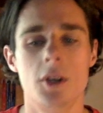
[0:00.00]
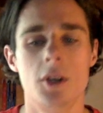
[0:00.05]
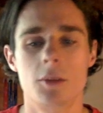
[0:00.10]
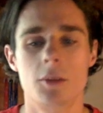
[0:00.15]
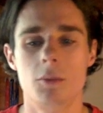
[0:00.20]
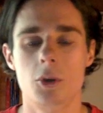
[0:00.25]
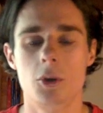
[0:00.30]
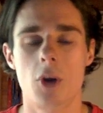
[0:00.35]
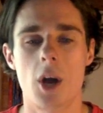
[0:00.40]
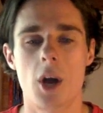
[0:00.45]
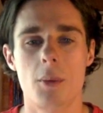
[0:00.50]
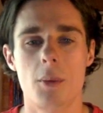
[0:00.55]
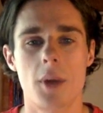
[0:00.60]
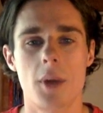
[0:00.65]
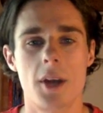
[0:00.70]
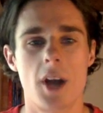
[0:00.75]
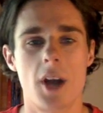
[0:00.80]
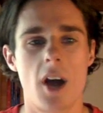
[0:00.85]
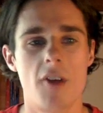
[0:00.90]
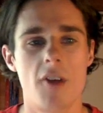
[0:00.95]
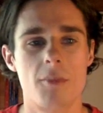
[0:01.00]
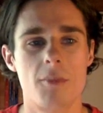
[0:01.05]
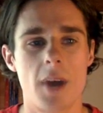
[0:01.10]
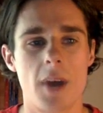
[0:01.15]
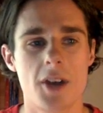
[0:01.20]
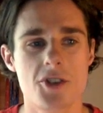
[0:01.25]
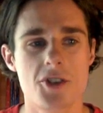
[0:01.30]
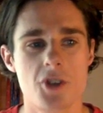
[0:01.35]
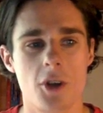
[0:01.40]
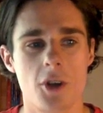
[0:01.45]
McGrath played
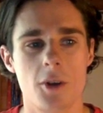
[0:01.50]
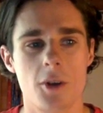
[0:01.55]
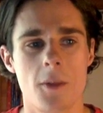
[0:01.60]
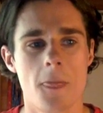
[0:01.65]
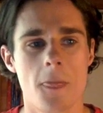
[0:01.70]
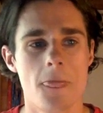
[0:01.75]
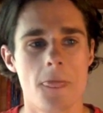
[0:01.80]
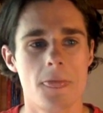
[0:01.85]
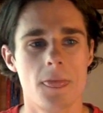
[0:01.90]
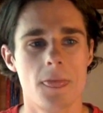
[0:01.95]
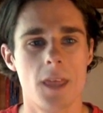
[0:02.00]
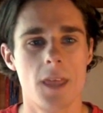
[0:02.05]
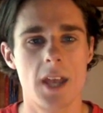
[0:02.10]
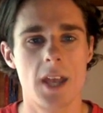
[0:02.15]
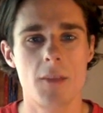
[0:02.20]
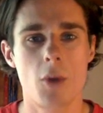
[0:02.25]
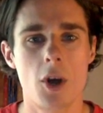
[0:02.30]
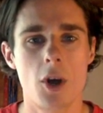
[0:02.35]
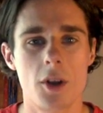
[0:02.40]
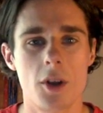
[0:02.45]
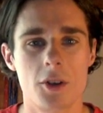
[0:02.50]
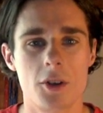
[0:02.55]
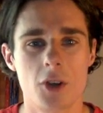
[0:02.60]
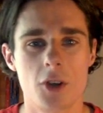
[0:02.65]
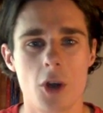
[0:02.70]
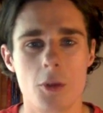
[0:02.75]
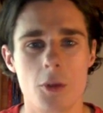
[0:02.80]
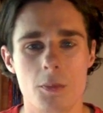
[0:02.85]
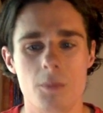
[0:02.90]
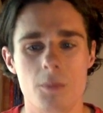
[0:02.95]
half-back, so he might
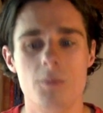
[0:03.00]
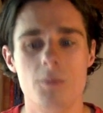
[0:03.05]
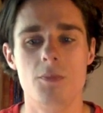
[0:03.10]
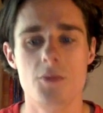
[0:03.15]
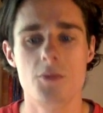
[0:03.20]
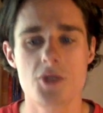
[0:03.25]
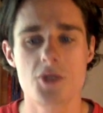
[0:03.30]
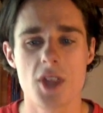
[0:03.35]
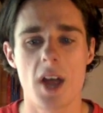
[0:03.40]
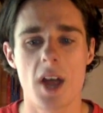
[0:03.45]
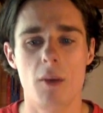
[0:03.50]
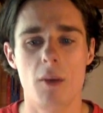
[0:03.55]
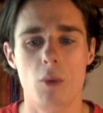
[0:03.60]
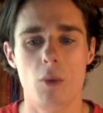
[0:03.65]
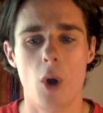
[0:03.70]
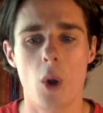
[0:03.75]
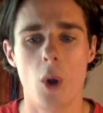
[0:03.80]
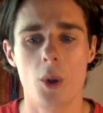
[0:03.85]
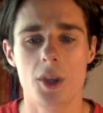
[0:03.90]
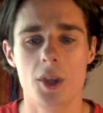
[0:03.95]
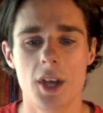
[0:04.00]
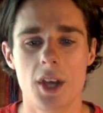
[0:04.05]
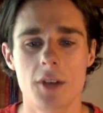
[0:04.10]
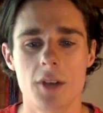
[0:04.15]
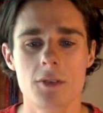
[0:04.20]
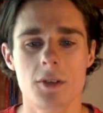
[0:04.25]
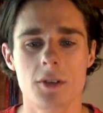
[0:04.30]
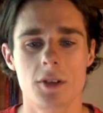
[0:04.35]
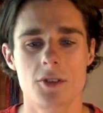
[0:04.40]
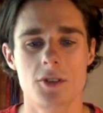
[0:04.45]
go to that role
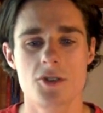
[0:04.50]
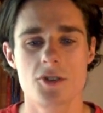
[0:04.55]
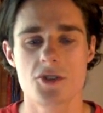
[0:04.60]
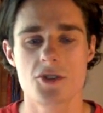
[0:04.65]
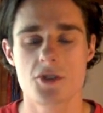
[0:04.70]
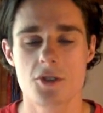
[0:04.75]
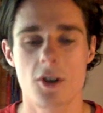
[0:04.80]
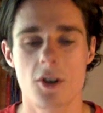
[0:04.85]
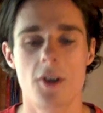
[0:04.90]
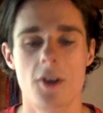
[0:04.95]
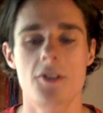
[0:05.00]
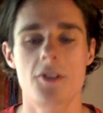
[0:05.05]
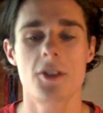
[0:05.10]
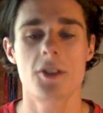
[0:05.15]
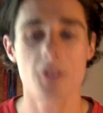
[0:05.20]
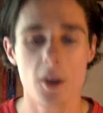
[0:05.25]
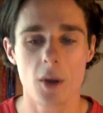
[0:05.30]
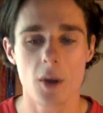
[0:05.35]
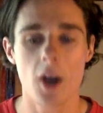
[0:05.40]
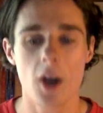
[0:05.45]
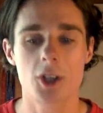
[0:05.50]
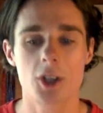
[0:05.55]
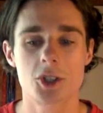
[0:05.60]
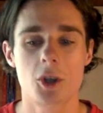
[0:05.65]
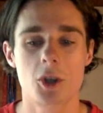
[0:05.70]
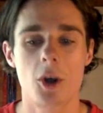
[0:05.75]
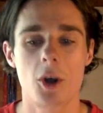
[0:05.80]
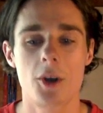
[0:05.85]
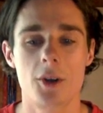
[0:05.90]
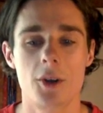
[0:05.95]
again. So I think they are
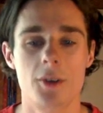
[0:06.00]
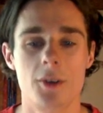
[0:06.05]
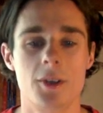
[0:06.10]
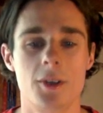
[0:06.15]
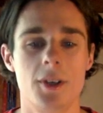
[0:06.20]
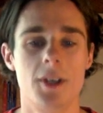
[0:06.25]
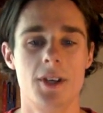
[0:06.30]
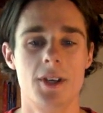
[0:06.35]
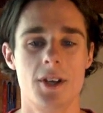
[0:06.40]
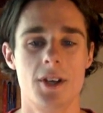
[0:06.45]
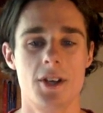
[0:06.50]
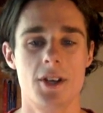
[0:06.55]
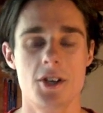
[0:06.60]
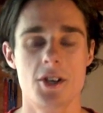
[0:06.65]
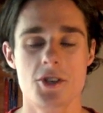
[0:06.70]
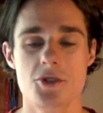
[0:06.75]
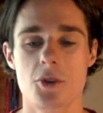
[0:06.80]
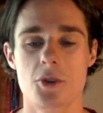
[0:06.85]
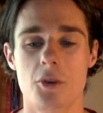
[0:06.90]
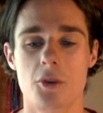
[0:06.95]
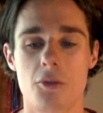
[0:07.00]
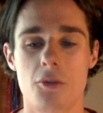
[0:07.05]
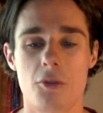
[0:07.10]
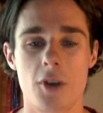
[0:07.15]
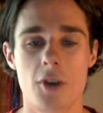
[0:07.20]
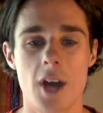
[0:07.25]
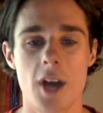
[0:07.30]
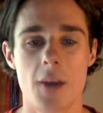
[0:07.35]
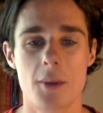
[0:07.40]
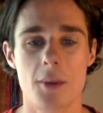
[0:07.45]
trying to sort of
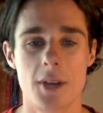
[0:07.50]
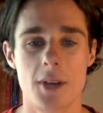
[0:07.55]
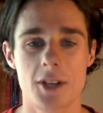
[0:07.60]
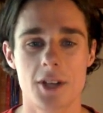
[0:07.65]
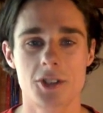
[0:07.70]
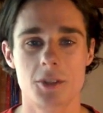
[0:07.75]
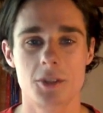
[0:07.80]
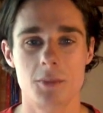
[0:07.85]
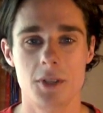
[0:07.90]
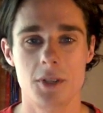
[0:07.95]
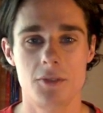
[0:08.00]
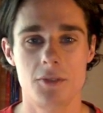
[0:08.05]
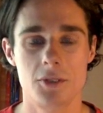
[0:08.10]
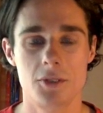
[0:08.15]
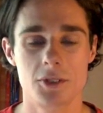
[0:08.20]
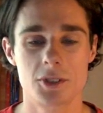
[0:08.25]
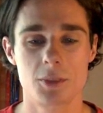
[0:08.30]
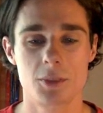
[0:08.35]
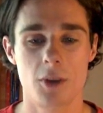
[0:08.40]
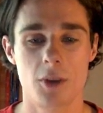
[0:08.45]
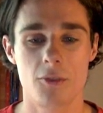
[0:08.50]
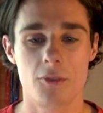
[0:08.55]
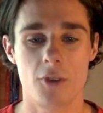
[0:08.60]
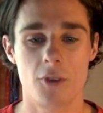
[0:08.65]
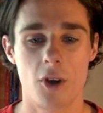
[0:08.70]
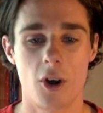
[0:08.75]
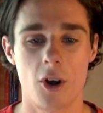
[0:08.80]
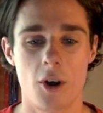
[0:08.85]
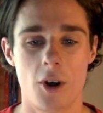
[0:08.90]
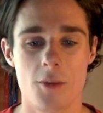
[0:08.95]
free up an extra midfield spot
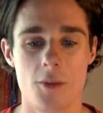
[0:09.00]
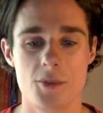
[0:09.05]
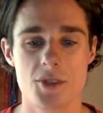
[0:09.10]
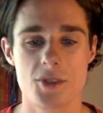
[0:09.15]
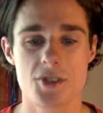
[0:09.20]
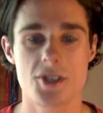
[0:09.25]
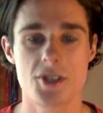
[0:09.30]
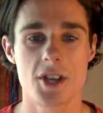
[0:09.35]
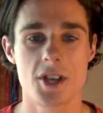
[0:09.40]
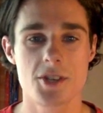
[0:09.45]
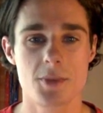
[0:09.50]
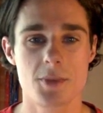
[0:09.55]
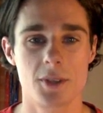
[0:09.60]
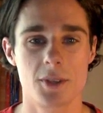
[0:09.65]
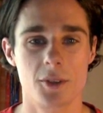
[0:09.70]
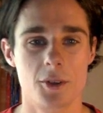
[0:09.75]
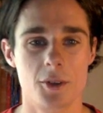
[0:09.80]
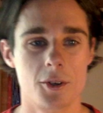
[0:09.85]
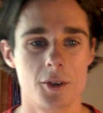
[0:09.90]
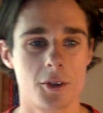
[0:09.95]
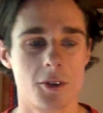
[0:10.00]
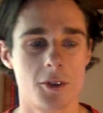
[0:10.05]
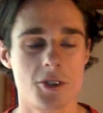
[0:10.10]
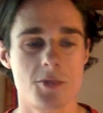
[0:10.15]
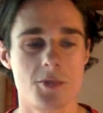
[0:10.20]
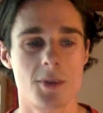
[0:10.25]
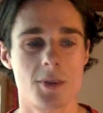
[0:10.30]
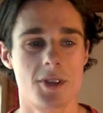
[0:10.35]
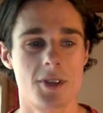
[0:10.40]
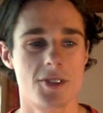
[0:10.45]
for Hobbs. It sounds a bit
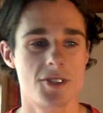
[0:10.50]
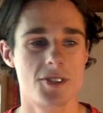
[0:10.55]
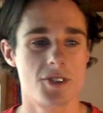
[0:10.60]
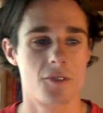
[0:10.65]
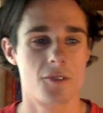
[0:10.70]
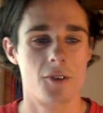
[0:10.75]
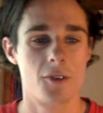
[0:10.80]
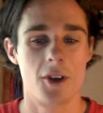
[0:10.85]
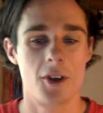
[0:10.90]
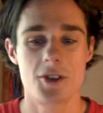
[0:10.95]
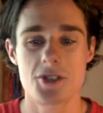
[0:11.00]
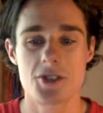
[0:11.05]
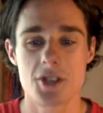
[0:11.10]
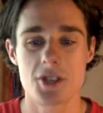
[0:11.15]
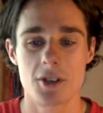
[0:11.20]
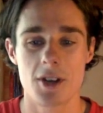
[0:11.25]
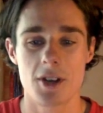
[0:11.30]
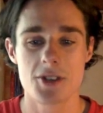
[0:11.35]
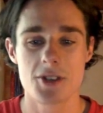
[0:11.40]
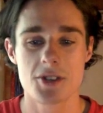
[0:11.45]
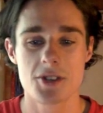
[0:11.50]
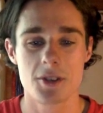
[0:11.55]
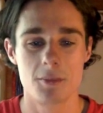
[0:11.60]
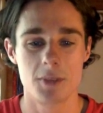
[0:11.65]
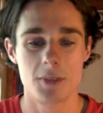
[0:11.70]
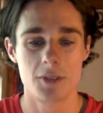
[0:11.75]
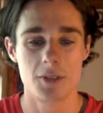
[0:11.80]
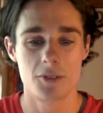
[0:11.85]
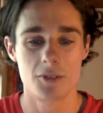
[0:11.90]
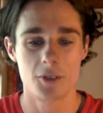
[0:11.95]
ludicrous because he's a first-year Essendon
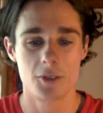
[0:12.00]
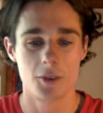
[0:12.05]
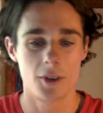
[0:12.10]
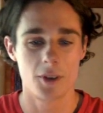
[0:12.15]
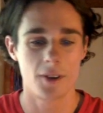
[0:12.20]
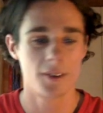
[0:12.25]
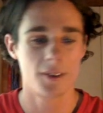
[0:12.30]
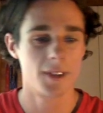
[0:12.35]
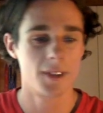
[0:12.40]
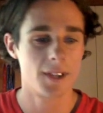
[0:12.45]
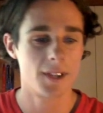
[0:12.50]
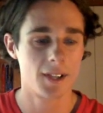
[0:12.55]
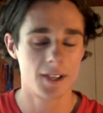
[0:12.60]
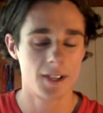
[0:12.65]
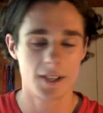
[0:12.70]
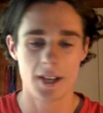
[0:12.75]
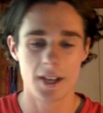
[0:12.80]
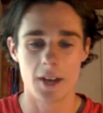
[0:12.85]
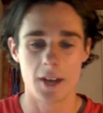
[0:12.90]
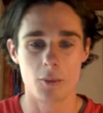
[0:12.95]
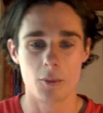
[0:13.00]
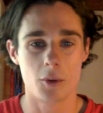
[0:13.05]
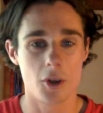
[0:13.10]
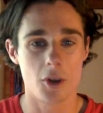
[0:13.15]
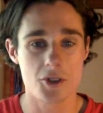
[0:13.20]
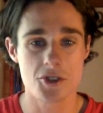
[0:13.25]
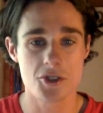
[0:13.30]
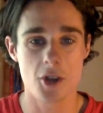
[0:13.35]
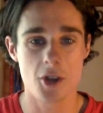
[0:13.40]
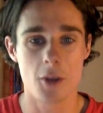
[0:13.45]
midfielder, and we've
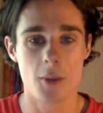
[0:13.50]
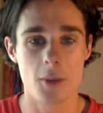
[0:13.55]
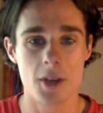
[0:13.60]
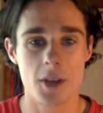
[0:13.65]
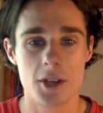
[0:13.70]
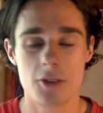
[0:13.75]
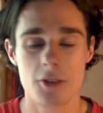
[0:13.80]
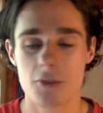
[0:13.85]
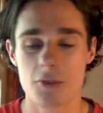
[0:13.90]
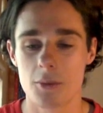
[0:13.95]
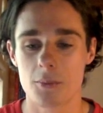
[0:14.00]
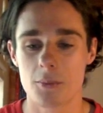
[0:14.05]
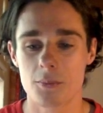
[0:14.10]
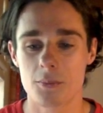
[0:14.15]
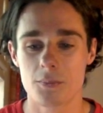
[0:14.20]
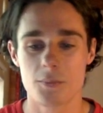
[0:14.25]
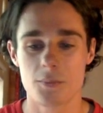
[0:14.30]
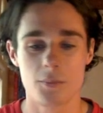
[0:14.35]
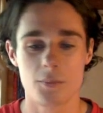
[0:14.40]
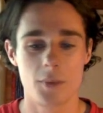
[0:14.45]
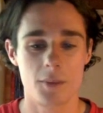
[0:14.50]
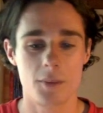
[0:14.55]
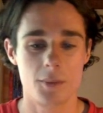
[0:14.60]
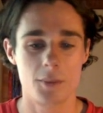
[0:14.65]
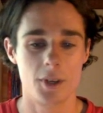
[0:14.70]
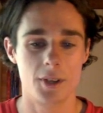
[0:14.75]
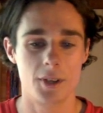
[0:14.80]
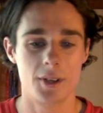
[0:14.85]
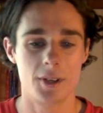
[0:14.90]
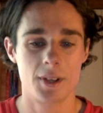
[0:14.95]
got so many of them.
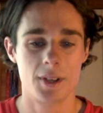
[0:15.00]
But